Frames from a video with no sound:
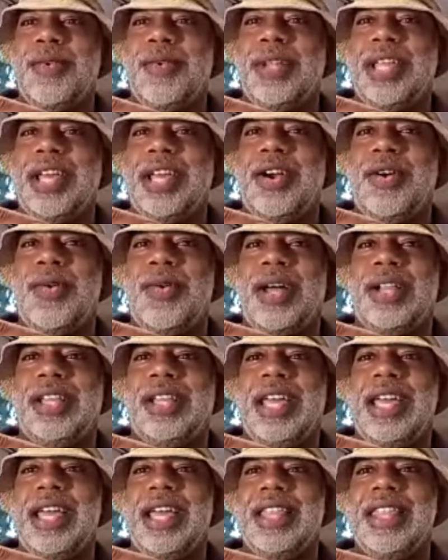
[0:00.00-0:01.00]
really
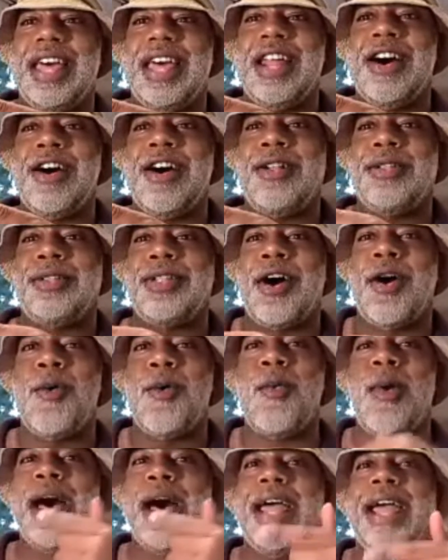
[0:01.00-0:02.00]
quickly, and then I'll
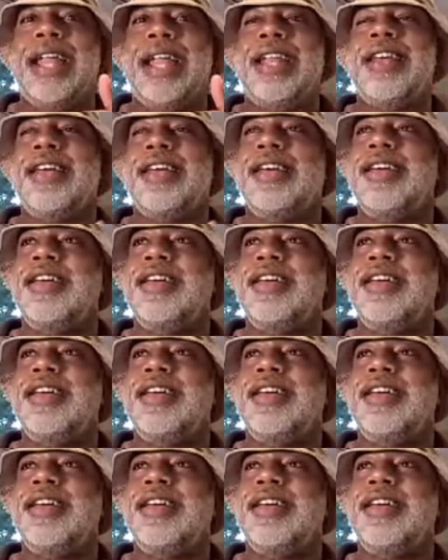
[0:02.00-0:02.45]
wind